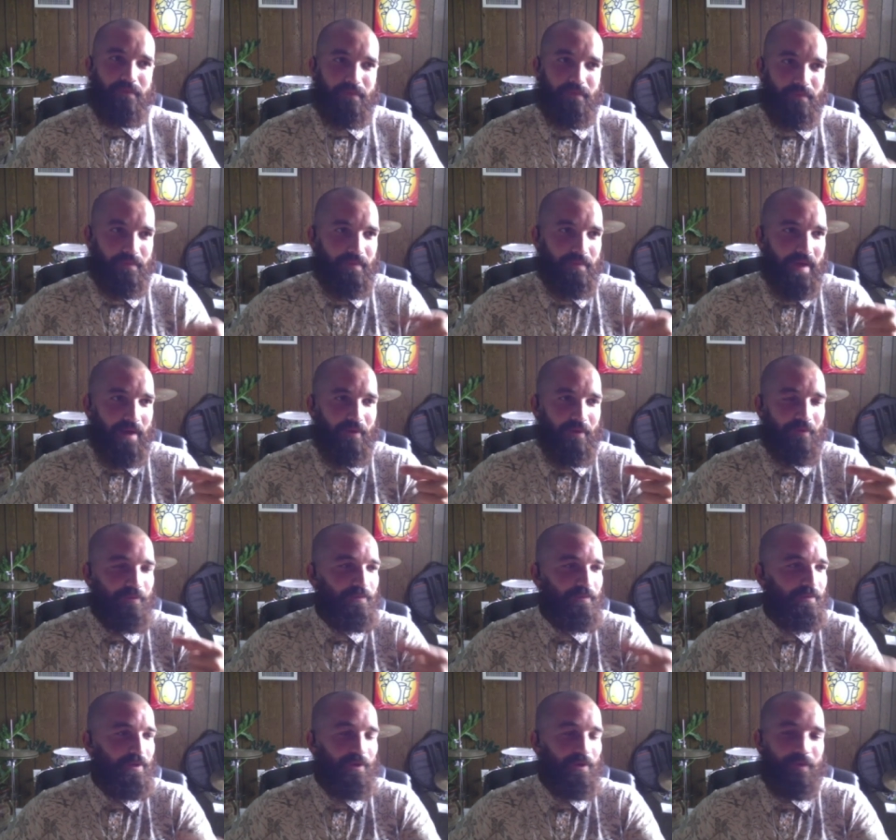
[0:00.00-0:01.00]
I don't,
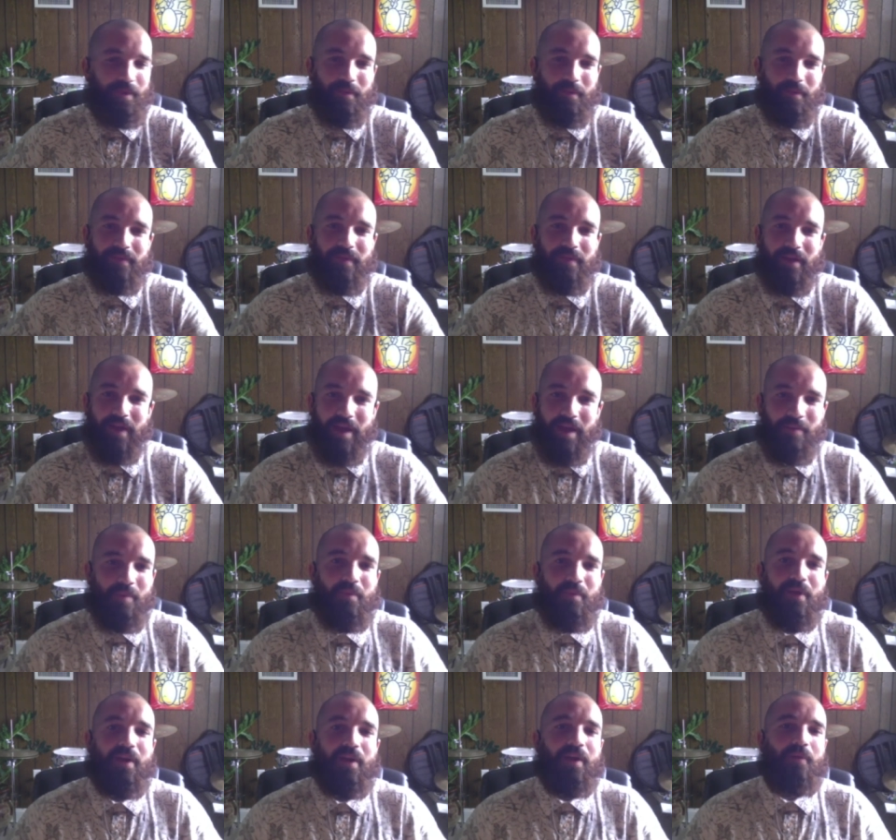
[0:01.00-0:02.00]
you know, there there came a
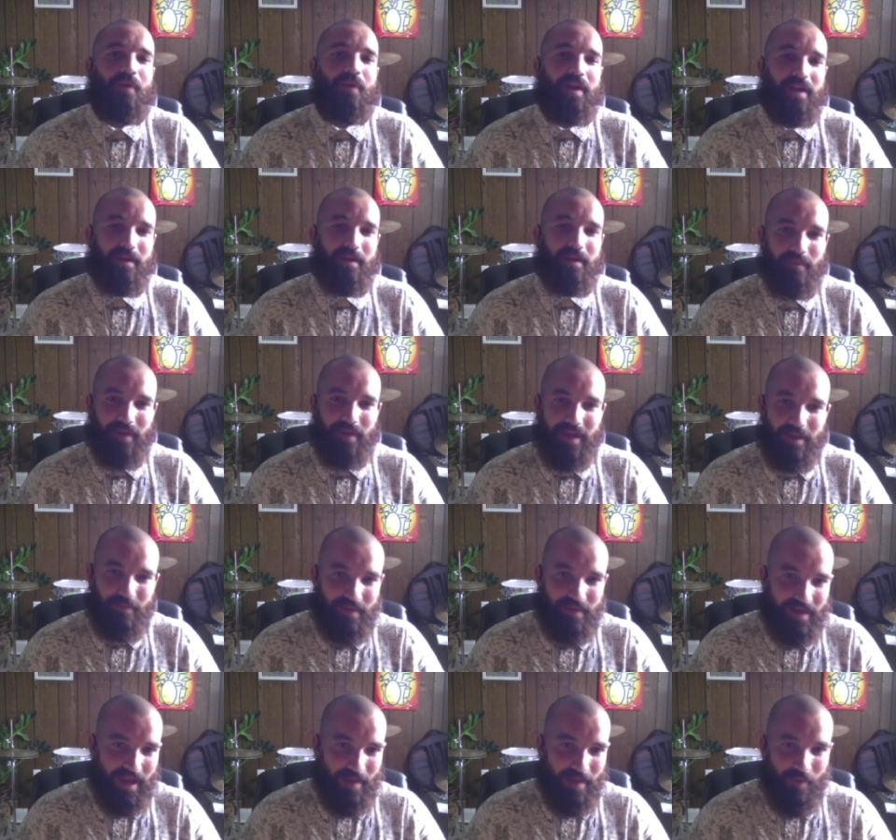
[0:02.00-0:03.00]
period where he he
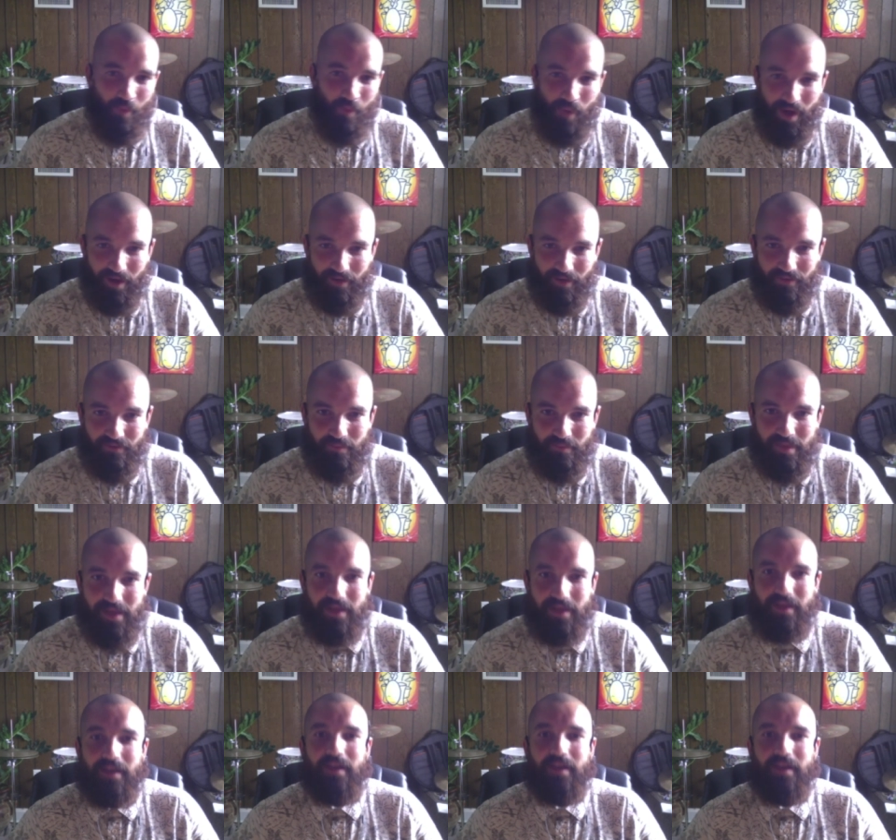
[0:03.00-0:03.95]
became aware of me,